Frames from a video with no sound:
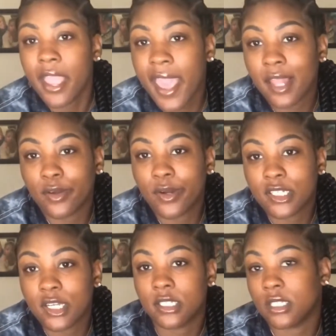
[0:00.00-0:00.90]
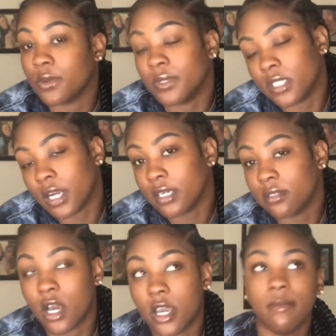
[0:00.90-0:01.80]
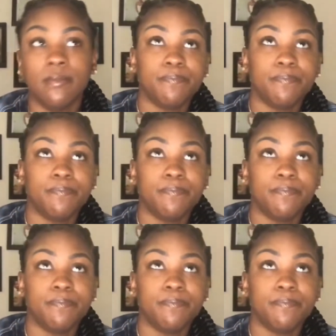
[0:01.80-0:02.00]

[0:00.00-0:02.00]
had a little crush on each other. We started talking.